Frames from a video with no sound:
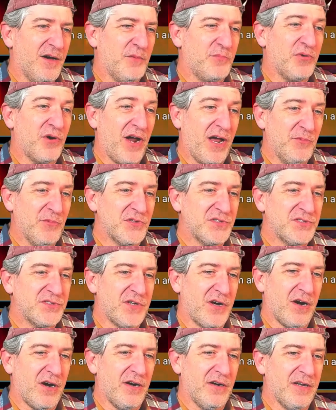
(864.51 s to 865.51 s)
Primal
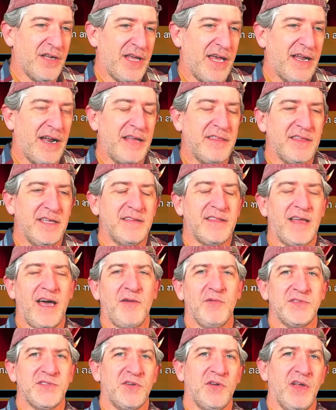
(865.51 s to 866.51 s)
Shard, and I think that
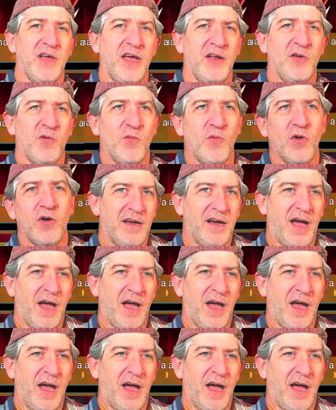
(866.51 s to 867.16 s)
was an award.